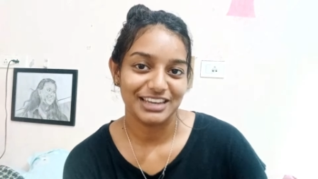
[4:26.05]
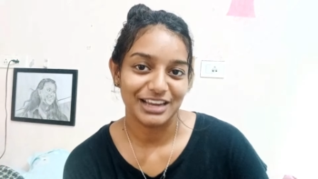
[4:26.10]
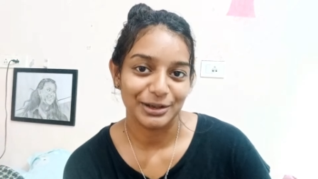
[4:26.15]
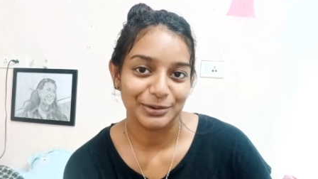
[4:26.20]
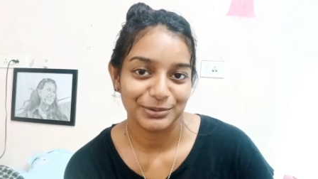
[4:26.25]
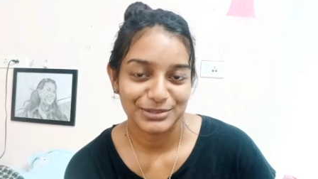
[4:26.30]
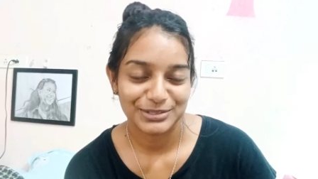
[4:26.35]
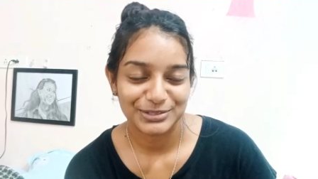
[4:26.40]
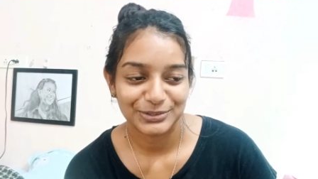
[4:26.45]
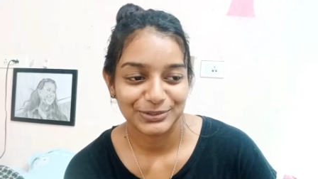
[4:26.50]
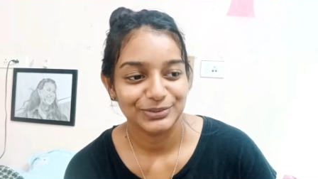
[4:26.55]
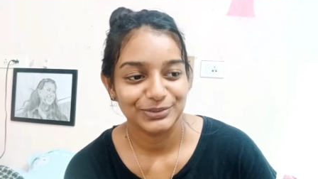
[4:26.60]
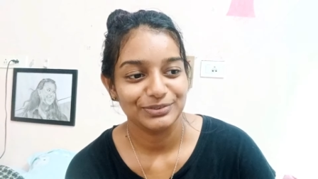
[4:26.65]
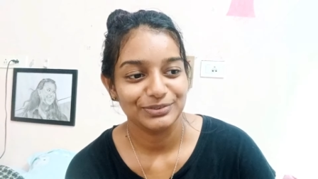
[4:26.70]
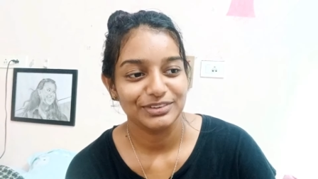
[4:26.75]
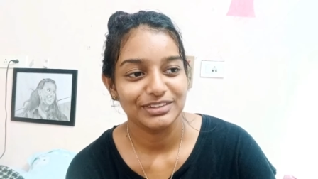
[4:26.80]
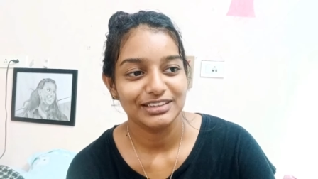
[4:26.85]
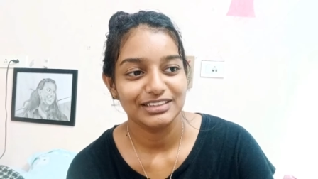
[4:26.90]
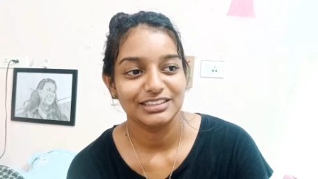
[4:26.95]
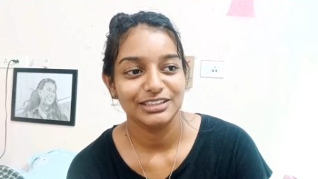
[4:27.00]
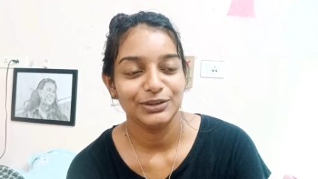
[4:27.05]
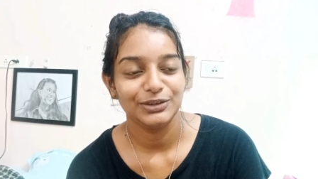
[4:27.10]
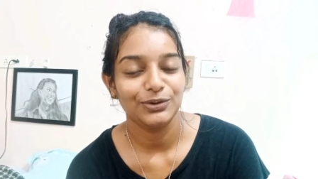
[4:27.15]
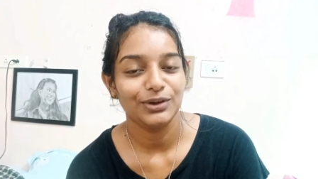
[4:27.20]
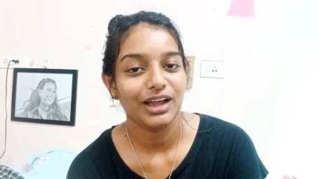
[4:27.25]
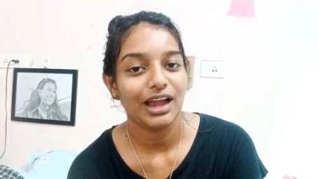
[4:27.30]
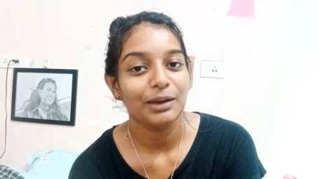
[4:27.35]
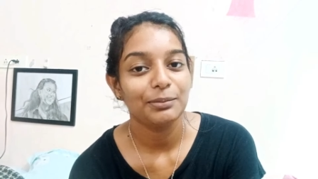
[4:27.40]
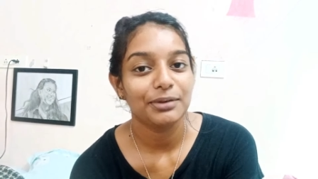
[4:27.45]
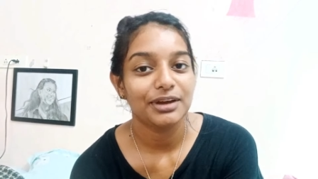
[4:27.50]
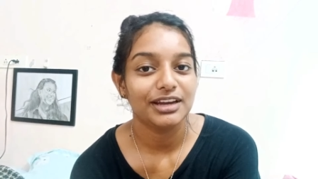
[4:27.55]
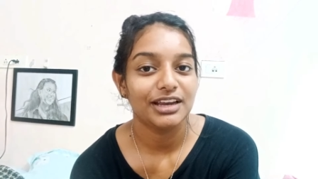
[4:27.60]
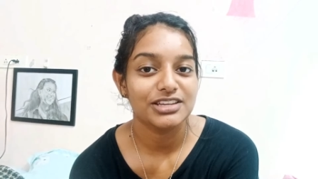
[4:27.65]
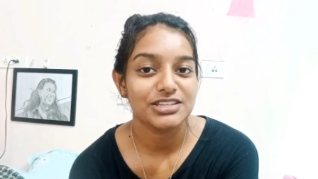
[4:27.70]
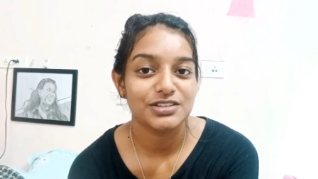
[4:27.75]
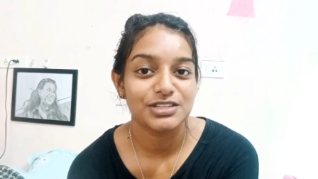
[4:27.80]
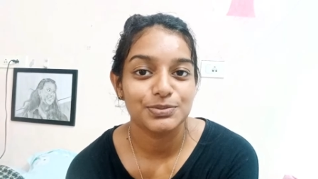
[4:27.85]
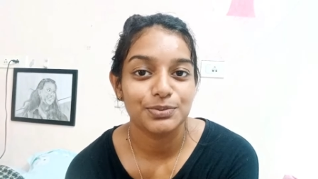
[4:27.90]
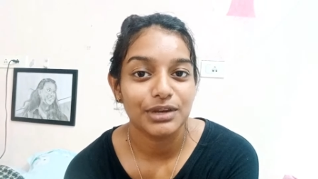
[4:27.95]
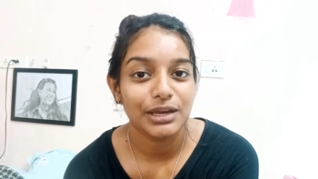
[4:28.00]
So yoga and meditation is
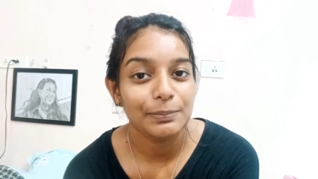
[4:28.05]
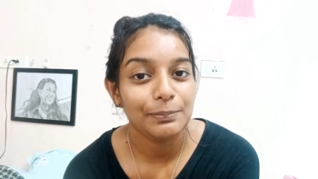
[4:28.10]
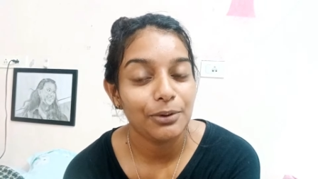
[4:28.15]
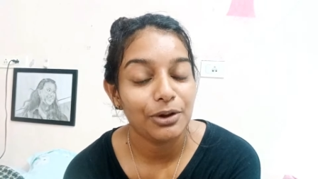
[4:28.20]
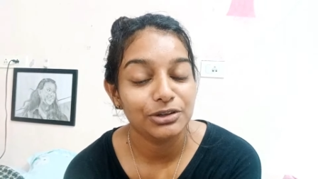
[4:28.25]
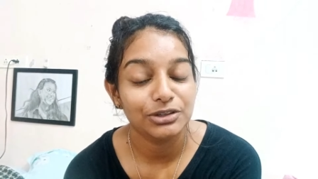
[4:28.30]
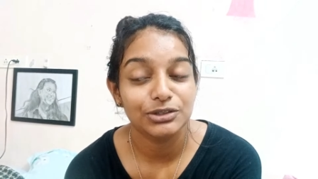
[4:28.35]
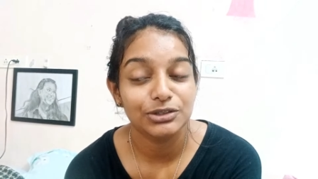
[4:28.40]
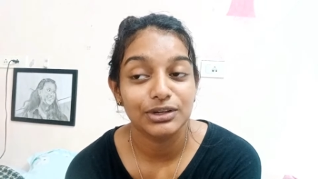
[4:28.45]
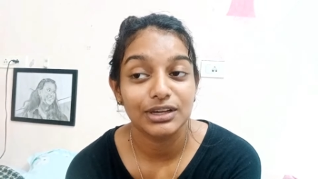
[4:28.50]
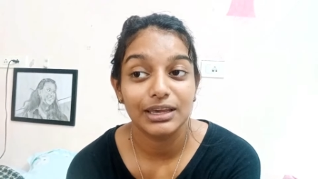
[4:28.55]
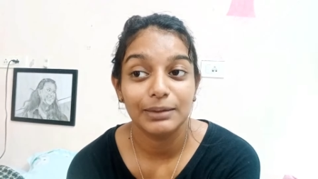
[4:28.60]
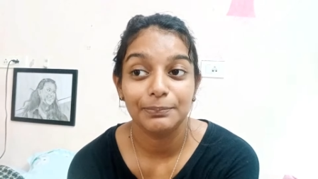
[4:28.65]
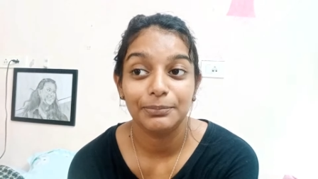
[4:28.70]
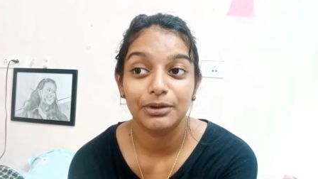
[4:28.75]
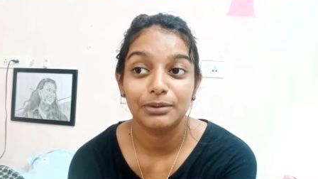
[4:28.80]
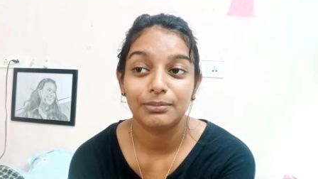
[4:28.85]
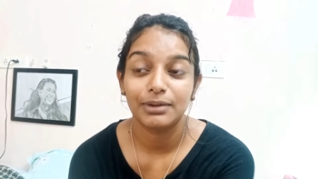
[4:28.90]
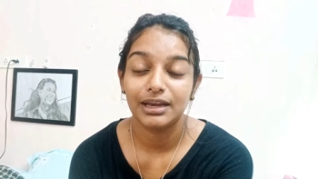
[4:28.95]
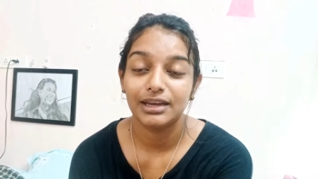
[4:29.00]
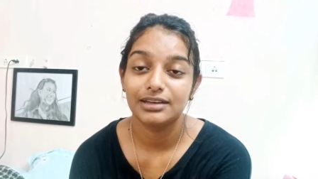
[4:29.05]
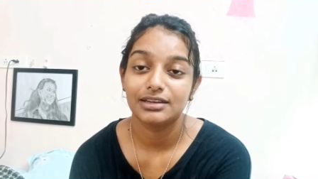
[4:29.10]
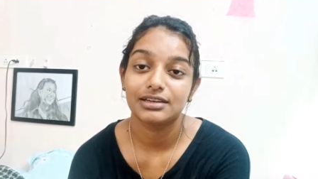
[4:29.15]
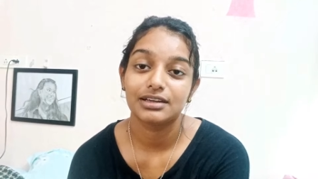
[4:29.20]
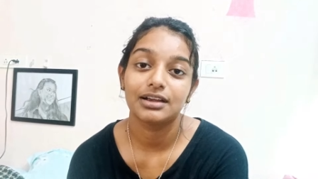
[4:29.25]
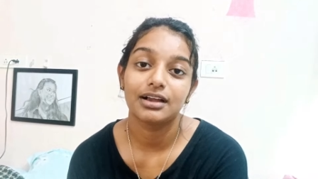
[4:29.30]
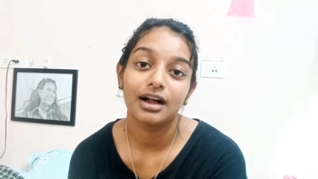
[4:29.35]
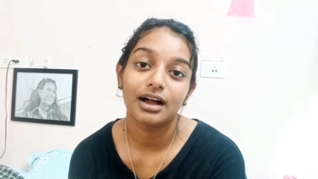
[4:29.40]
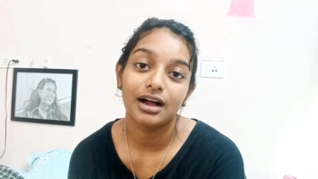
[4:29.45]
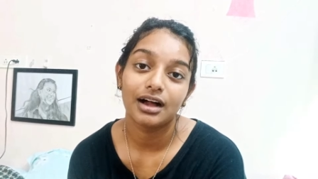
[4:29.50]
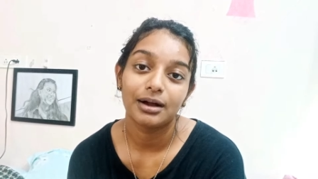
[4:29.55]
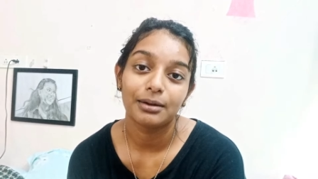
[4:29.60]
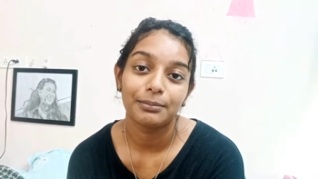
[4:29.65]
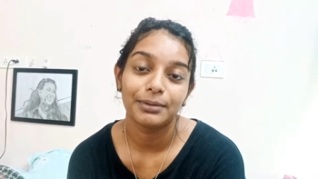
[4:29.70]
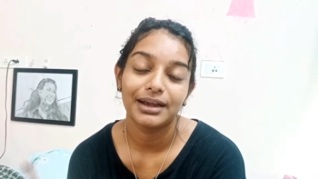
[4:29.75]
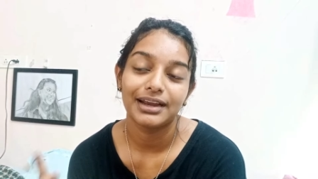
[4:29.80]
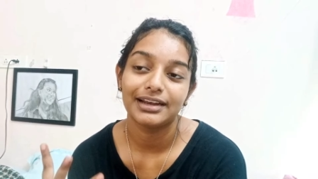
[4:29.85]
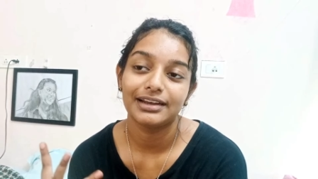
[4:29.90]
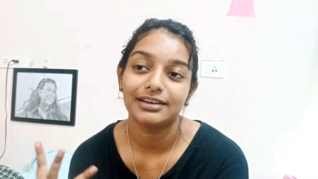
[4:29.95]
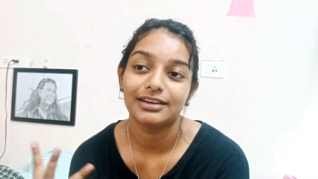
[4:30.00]
very important to keep your mind calm
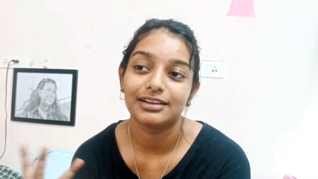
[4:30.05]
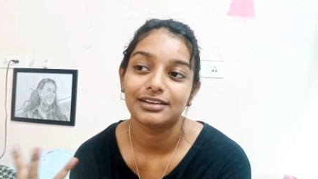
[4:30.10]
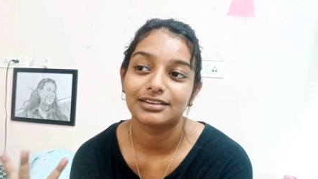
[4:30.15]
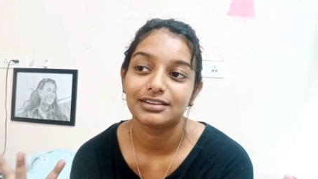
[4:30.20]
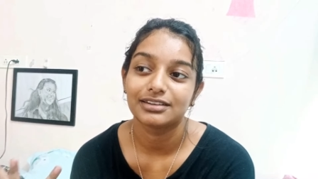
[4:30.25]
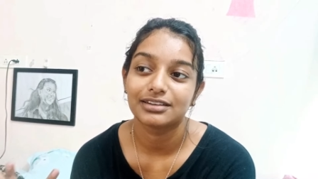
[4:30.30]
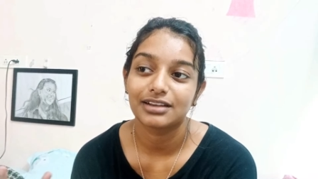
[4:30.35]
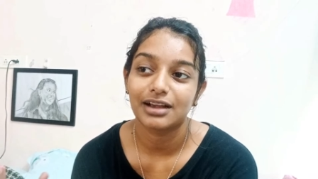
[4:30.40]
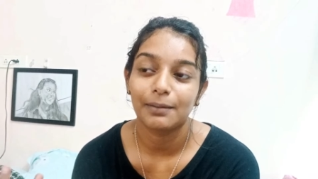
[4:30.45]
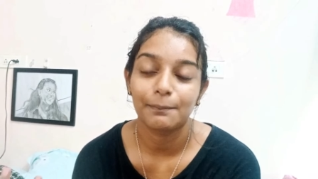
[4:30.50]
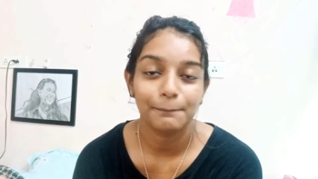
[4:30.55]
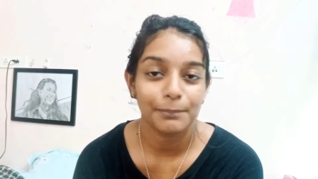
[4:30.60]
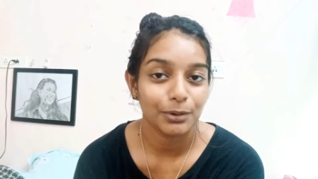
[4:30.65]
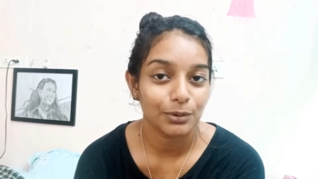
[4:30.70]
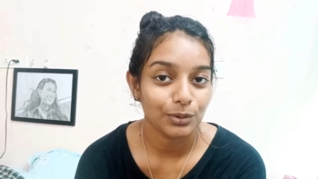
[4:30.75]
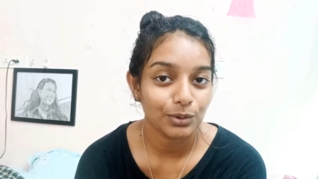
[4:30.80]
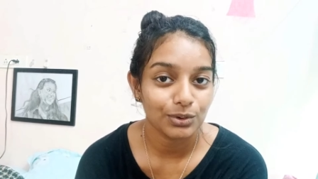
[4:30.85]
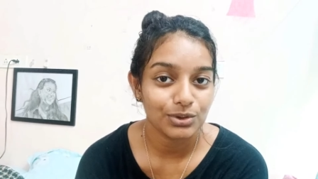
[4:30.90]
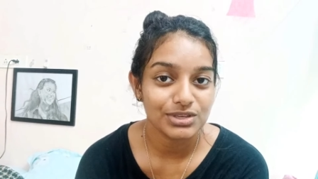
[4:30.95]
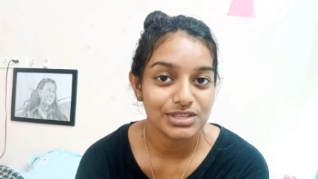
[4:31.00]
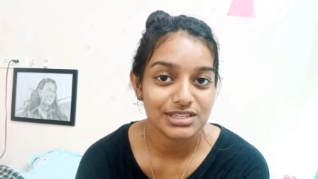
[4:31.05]
and composed.